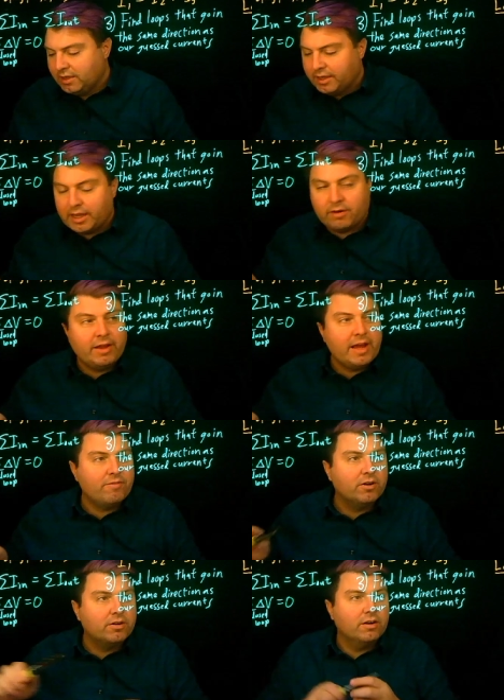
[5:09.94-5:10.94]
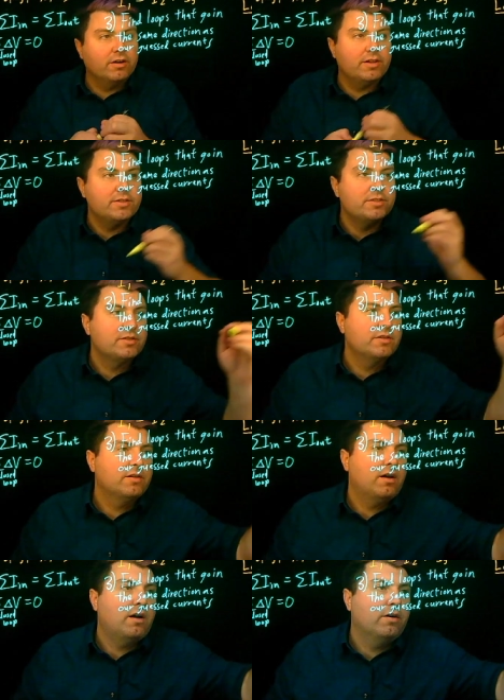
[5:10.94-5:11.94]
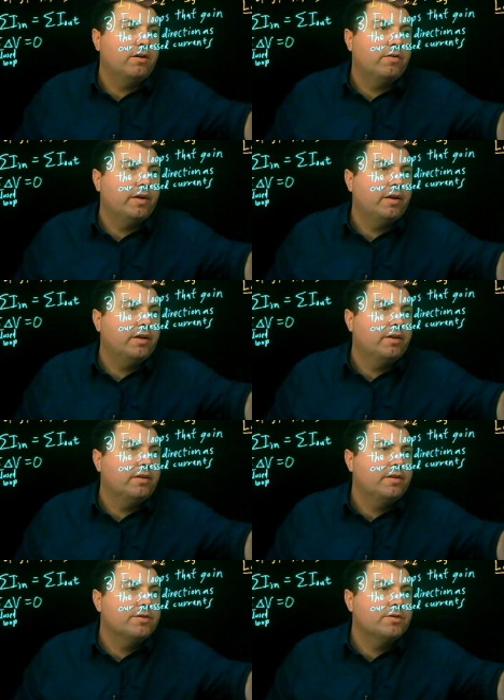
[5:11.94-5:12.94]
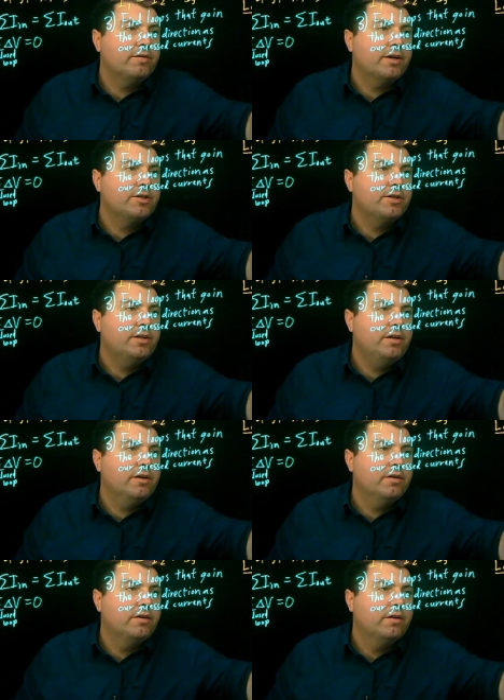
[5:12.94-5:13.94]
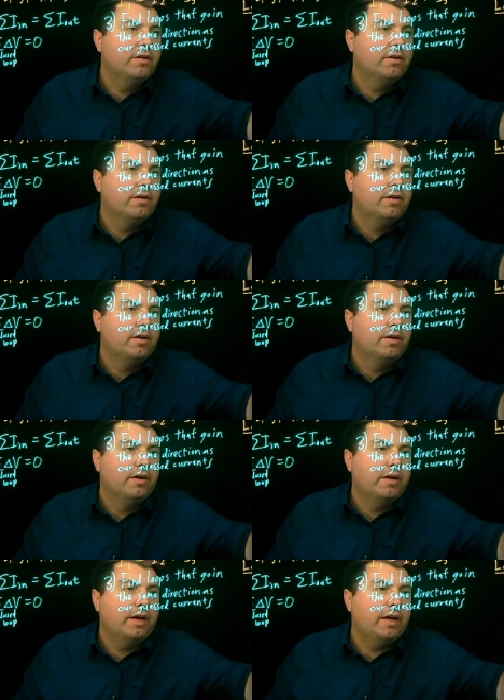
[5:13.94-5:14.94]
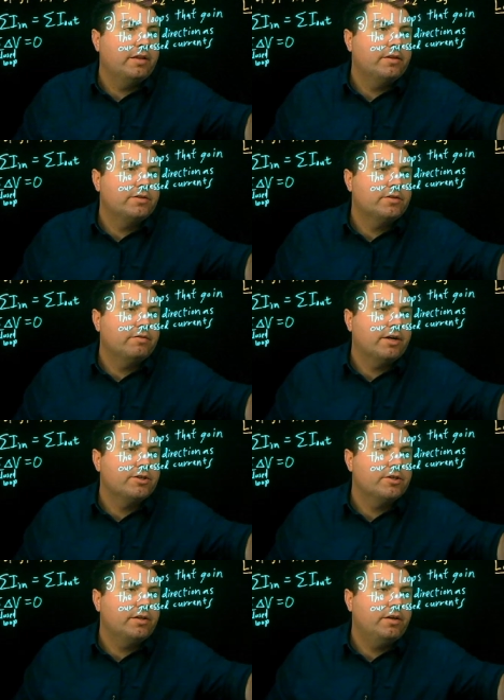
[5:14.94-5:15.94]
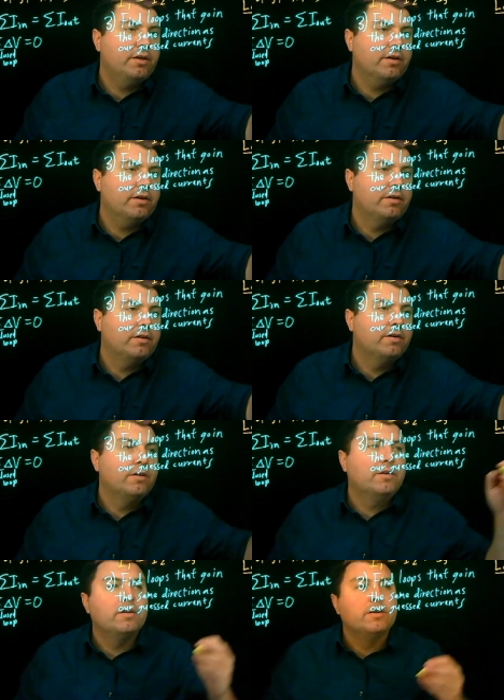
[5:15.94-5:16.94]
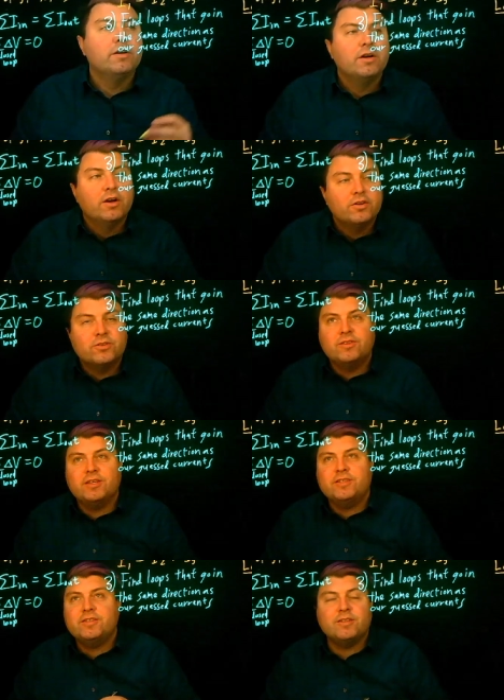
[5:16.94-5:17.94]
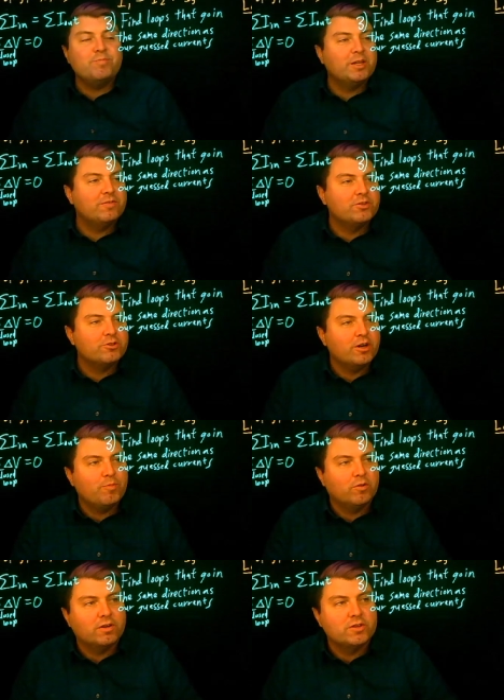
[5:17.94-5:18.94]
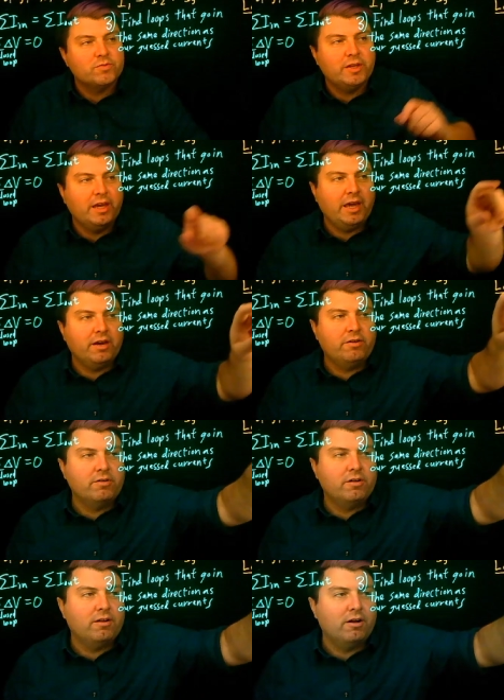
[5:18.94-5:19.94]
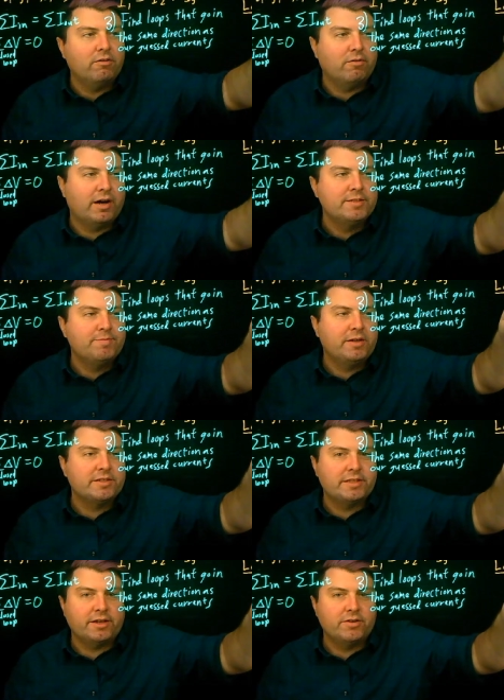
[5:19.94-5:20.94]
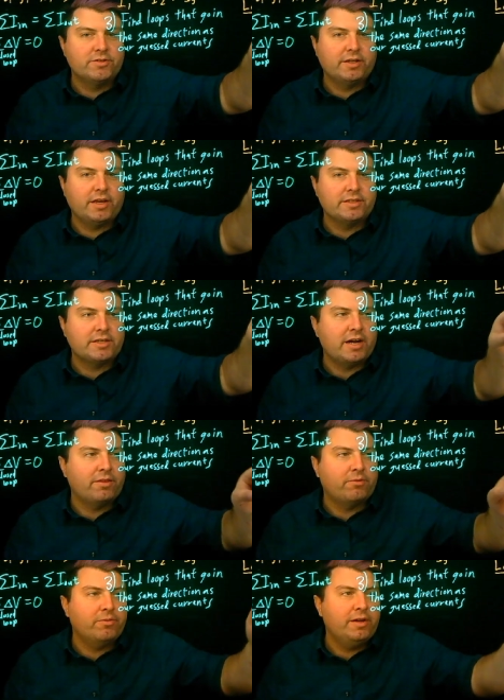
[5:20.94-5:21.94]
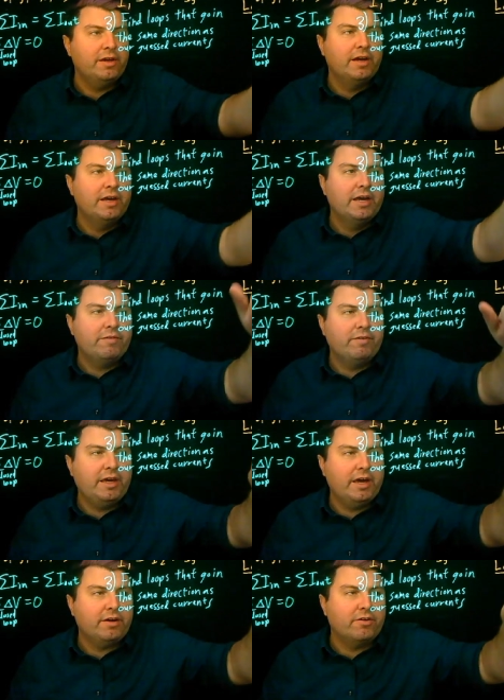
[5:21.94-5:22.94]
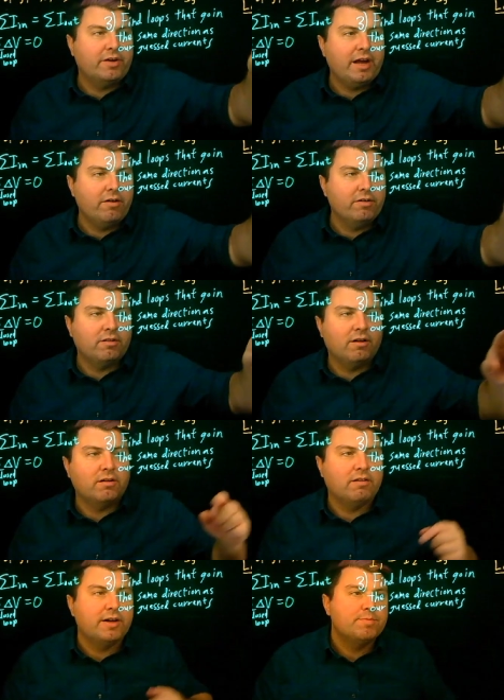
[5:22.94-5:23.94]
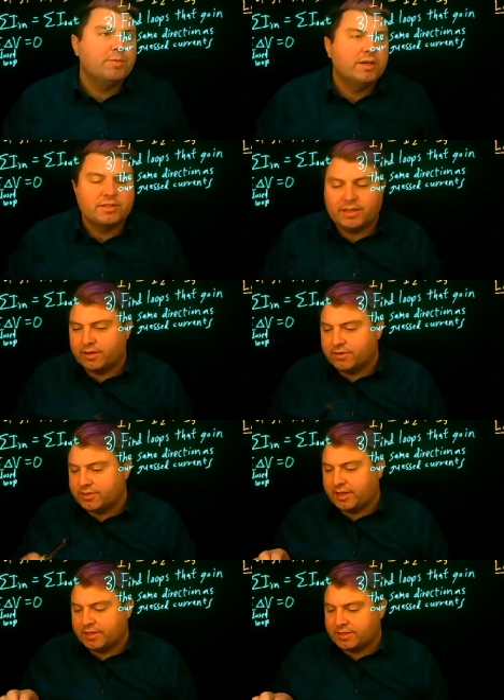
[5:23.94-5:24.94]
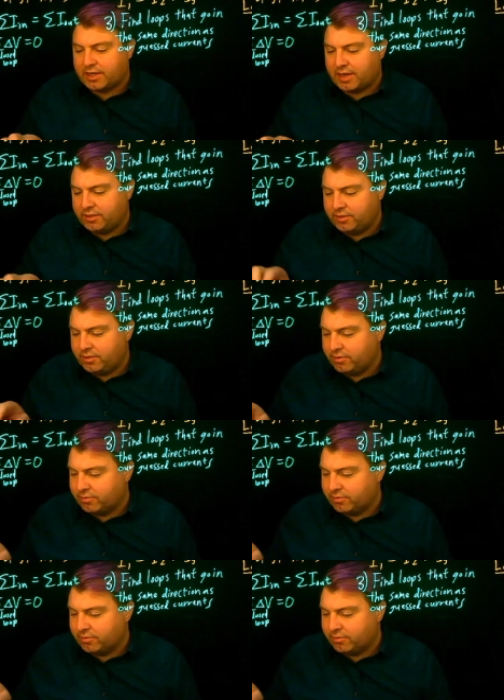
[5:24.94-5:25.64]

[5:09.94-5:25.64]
And we have our currents are going in this direction here and this direction here. So this is a bit of a trouble because we can't go clockwise because that goes against I3, and we can't go counterclockwise because that goes against I2.